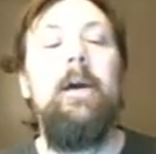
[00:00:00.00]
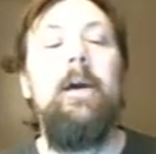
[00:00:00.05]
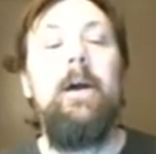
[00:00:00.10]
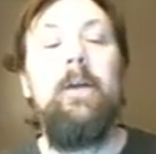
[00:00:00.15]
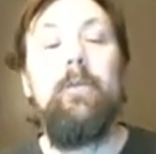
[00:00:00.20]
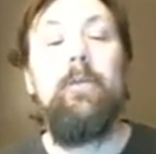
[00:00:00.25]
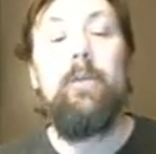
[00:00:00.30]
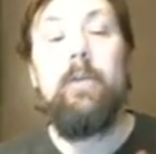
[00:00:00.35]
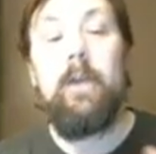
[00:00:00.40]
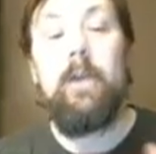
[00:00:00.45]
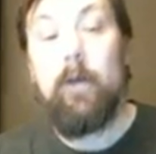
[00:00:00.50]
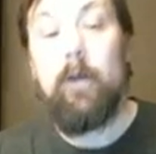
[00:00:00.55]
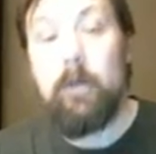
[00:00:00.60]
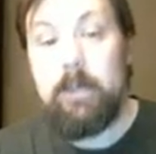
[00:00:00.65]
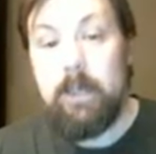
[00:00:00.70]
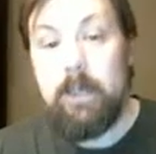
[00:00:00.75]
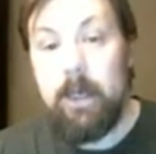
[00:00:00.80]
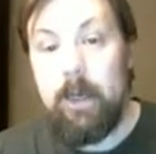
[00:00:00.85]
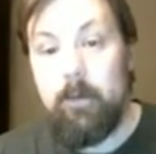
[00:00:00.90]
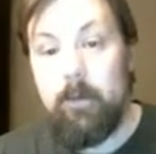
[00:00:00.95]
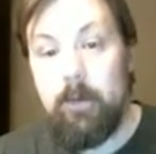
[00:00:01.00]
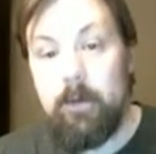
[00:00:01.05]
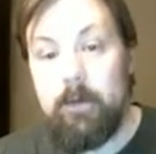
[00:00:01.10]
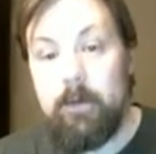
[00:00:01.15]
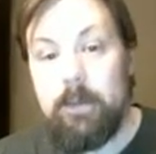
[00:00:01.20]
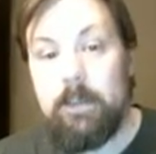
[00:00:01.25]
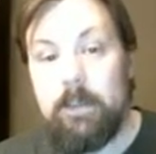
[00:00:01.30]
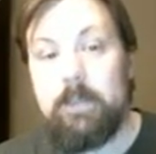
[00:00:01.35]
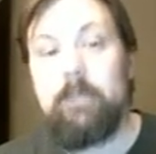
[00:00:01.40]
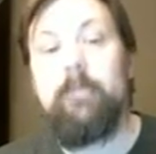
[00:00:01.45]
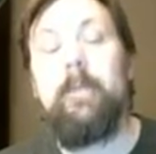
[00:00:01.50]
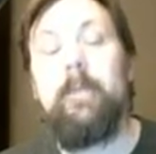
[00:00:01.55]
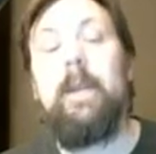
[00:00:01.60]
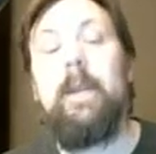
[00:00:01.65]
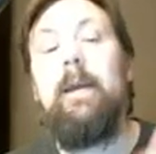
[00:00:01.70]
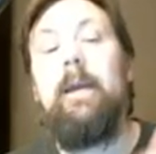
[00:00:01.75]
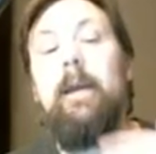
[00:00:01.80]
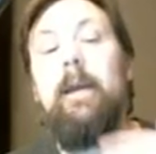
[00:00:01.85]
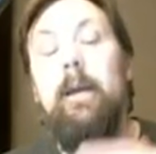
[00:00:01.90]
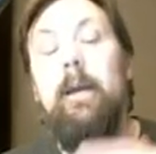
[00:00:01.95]
For the old timers,
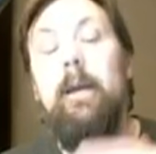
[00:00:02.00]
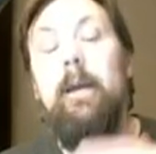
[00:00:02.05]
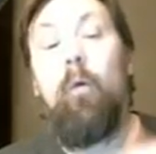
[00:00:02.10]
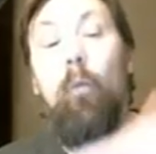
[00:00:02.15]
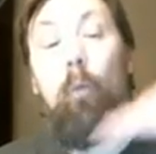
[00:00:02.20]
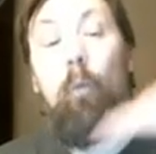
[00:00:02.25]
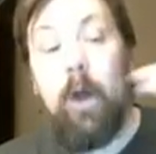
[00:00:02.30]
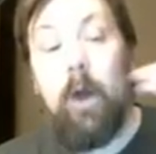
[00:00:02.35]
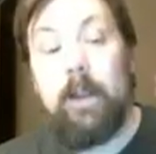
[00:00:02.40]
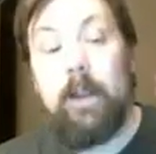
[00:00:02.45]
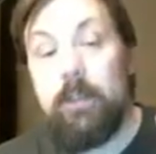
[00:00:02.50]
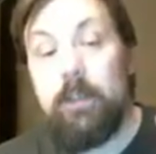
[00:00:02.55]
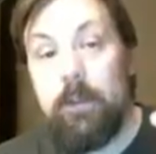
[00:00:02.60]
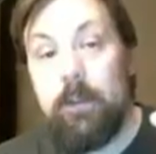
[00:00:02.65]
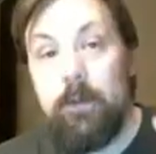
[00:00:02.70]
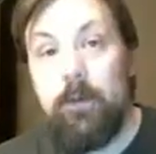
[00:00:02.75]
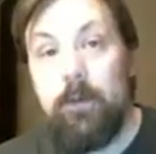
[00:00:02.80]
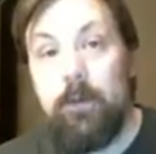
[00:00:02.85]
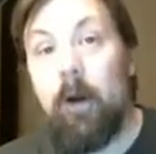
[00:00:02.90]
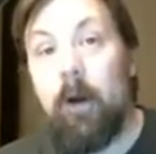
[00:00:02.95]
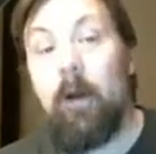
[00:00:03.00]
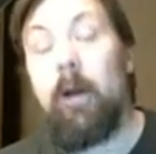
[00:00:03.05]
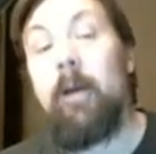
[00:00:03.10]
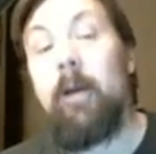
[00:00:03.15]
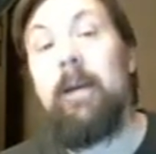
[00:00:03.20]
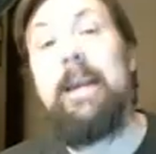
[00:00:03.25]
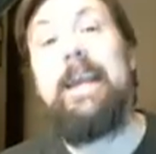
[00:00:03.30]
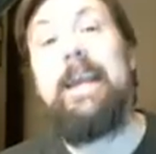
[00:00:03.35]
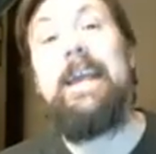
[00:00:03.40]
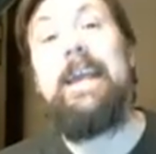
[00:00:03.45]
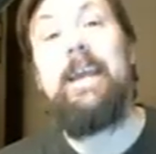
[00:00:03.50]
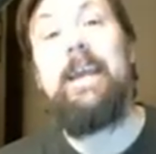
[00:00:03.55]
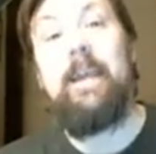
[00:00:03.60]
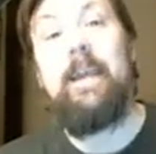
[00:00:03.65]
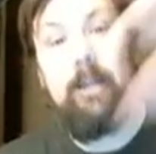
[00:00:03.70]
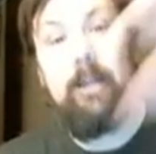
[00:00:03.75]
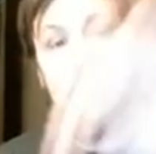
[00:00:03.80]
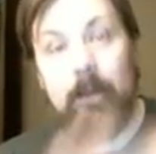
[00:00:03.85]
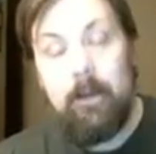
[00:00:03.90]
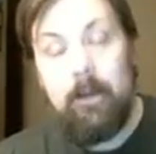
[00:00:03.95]
once you are
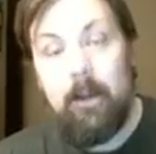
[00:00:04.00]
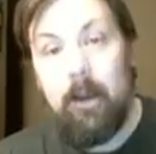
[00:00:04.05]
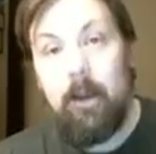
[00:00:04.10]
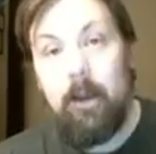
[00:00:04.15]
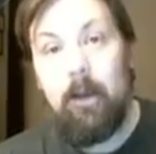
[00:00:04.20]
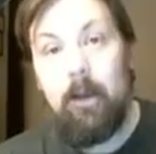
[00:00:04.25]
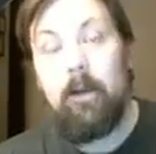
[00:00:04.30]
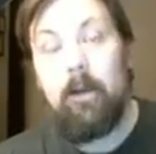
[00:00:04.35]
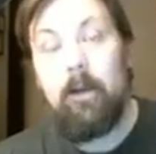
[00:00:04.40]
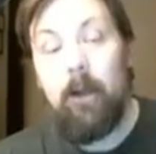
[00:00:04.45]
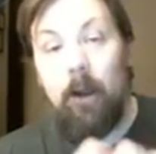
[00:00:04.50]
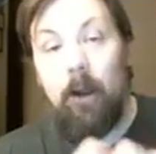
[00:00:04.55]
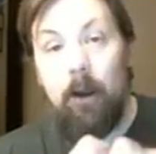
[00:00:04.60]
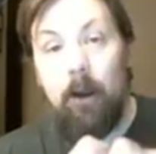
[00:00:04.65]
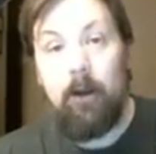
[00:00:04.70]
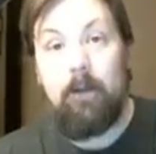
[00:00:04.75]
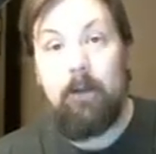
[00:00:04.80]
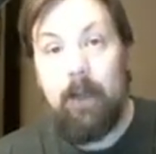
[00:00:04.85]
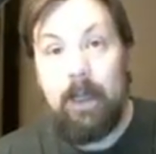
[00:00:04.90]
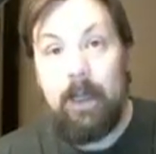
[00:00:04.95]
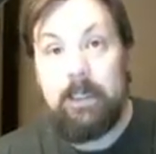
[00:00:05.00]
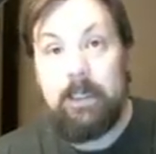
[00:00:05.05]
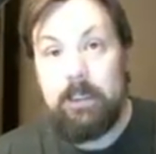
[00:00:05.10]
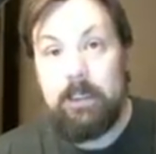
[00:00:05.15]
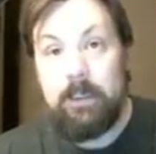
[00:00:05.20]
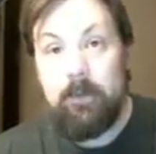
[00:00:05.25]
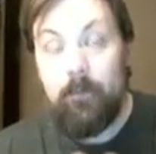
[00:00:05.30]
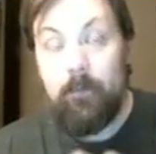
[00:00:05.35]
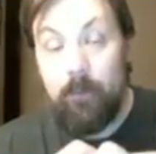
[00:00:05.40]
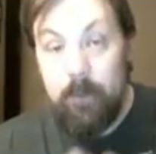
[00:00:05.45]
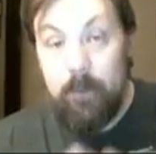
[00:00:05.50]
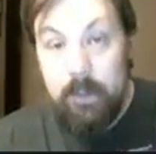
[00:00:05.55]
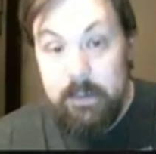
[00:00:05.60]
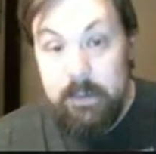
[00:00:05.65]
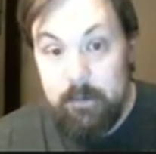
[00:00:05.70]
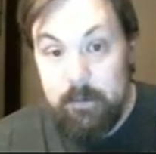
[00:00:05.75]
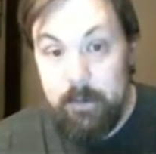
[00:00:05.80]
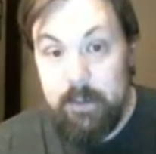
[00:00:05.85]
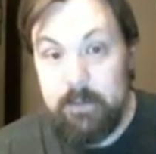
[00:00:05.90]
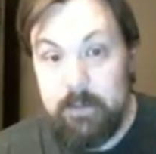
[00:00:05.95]
in our class for this
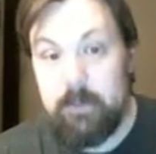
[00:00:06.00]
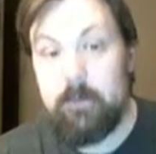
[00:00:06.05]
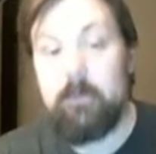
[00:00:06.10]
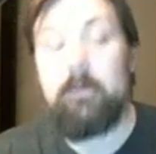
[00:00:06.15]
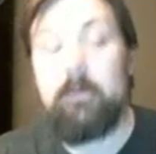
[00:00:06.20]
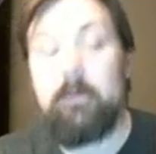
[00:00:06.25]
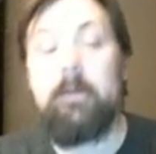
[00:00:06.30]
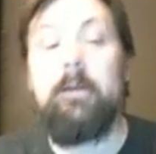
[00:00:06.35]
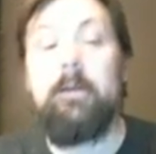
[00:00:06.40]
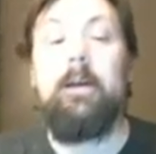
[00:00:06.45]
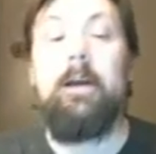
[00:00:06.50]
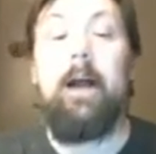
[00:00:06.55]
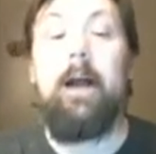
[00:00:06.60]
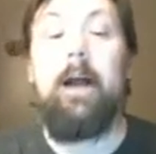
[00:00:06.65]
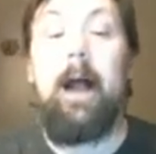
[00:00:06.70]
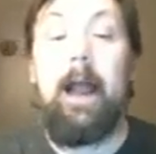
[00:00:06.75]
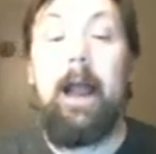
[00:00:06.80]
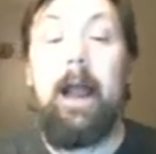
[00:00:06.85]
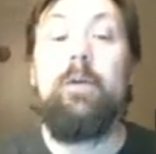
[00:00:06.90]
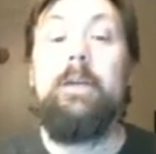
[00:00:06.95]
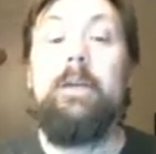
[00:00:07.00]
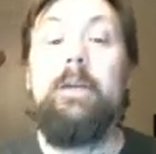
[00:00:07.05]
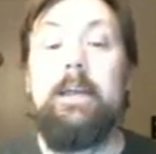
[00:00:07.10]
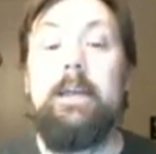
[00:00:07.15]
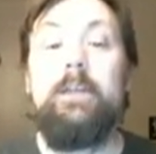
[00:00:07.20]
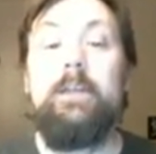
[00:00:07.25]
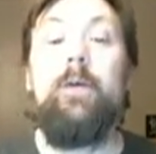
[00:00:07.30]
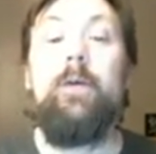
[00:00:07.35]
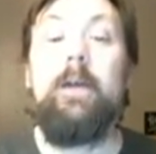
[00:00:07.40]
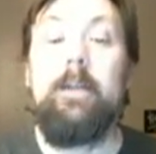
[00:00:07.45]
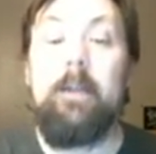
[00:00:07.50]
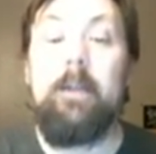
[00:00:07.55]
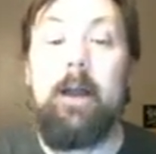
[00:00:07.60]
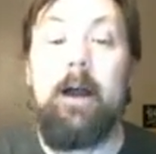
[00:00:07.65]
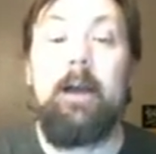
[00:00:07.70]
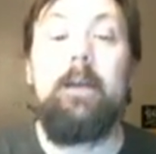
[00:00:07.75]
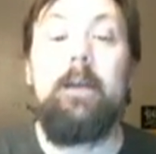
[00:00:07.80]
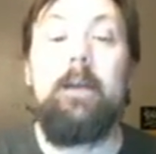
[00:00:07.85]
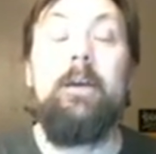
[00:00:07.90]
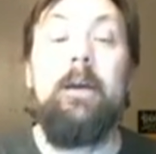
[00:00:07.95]
semester, I will need to
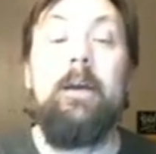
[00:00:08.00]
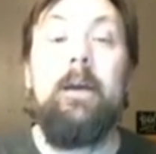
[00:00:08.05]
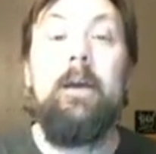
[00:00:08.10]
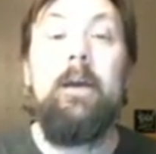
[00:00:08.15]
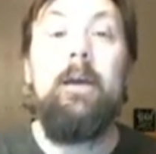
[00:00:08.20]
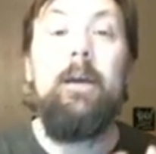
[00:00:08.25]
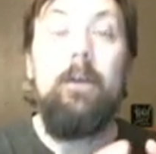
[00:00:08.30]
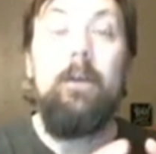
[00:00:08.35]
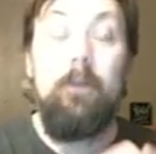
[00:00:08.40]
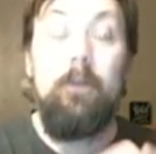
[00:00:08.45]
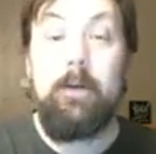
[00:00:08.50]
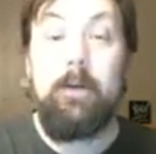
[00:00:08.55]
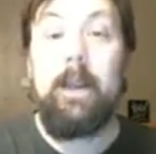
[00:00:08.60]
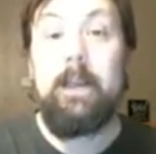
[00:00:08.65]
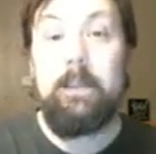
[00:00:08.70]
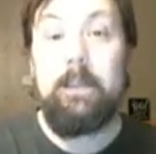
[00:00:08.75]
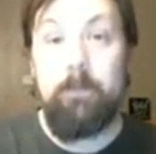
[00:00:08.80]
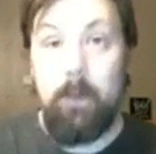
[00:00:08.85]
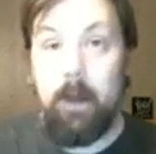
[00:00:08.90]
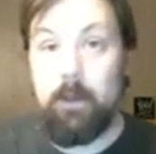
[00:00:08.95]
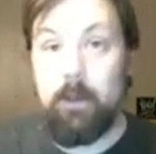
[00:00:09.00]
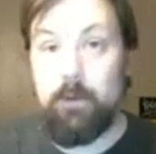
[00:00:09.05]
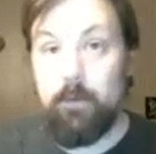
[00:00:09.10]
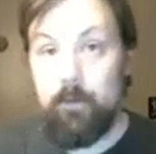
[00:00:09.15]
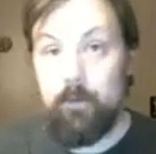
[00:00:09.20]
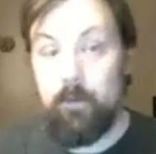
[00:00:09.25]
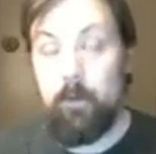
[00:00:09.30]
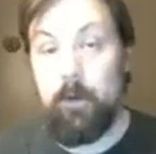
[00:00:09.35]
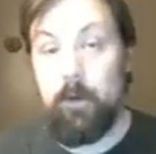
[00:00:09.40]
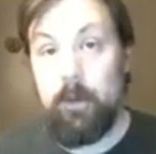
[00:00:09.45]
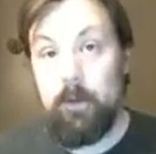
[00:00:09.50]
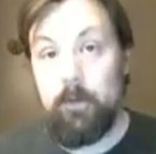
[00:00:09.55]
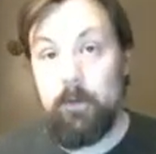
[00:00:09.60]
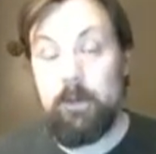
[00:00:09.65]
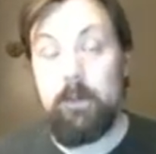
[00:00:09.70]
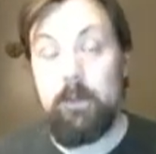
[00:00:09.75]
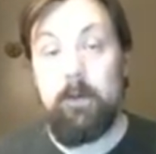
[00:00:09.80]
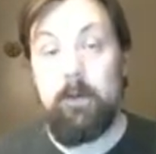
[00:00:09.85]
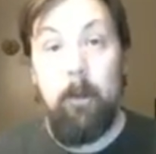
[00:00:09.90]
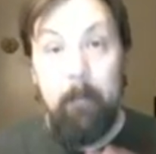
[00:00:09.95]
unlock your next module for you.
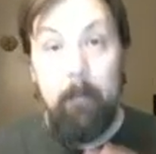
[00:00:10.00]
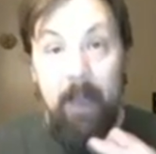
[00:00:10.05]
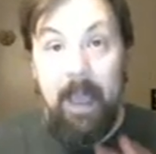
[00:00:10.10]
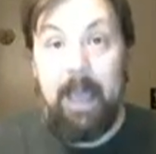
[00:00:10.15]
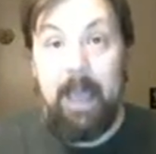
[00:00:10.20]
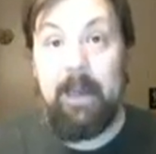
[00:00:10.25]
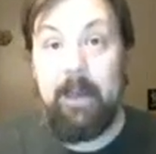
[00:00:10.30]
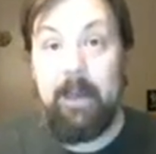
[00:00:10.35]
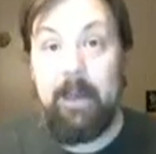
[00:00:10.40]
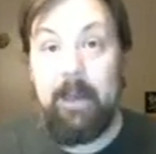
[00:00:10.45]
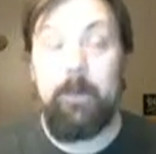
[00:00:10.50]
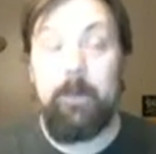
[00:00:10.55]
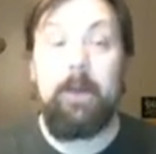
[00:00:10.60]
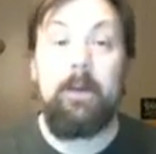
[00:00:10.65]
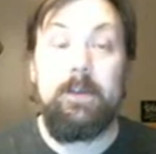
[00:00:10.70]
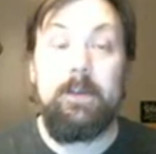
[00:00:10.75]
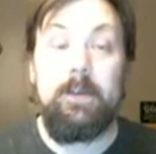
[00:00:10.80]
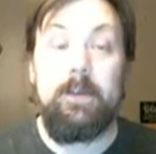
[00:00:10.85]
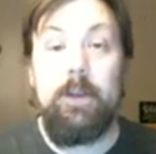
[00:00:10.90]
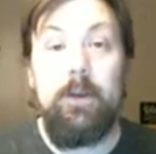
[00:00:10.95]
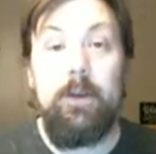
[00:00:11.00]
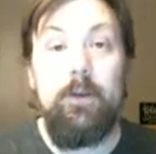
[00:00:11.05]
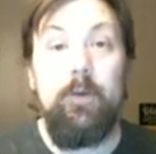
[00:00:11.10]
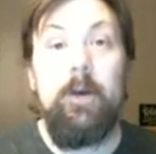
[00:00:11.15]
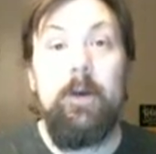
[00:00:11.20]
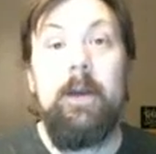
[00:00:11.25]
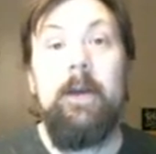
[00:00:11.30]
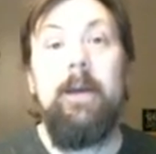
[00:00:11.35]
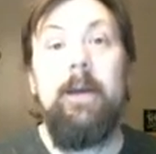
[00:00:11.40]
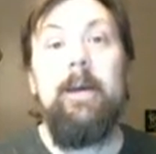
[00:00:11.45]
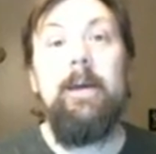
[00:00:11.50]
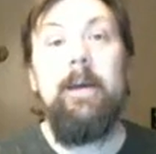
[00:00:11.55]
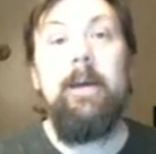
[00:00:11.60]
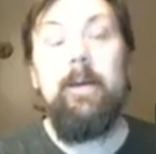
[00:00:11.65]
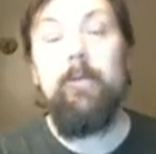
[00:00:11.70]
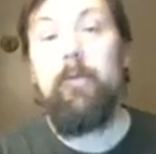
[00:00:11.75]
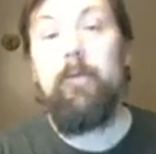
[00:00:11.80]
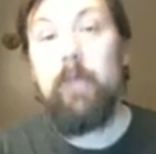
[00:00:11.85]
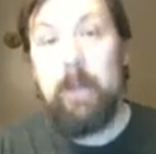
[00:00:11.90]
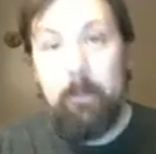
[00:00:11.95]
So don't panic because when you
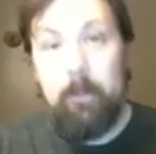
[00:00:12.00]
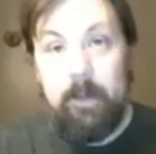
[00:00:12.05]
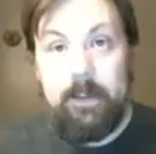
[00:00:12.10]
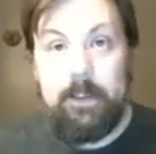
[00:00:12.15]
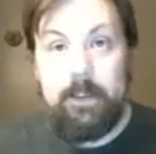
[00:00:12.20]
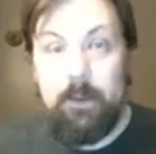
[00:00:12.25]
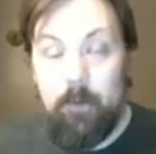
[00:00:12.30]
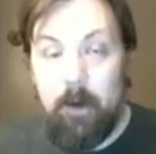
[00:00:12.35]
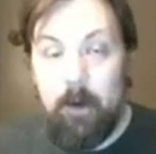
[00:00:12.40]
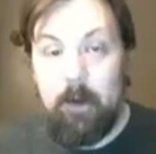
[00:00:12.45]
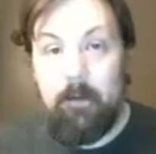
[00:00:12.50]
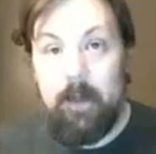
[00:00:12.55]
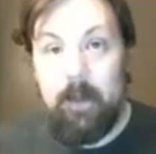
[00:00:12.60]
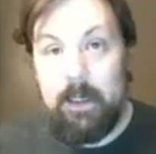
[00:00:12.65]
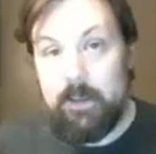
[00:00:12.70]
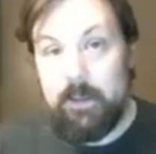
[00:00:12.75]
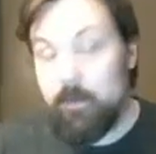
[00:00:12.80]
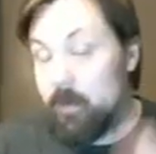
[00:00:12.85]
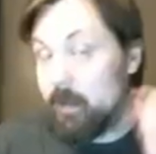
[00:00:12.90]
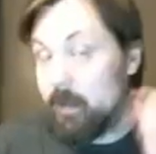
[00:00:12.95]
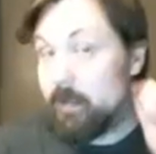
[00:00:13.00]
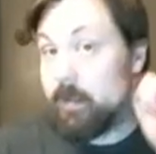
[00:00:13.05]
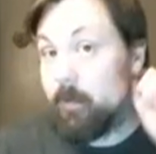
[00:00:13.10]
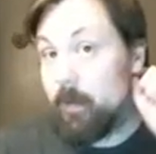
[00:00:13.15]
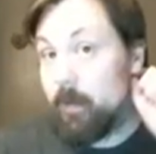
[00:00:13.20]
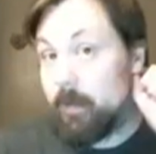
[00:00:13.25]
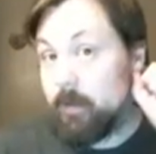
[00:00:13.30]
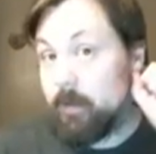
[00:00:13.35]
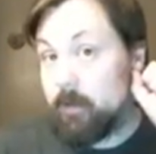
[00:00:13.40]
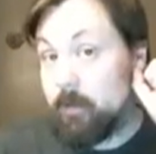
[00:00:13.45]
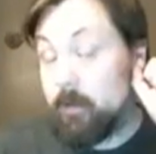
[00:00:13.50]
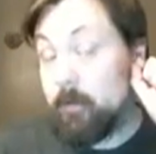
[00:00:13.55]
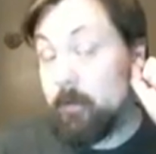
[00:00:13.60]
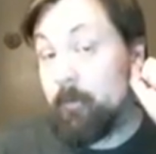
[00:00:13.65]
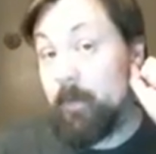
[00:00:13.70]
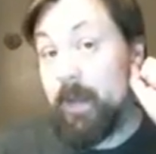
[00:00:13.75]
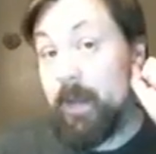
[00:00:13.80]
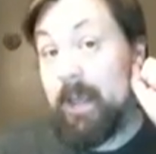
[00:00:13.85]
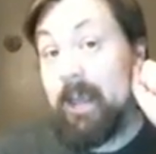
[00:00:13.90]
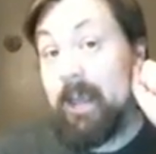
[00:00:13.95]
flip into our class for this semester,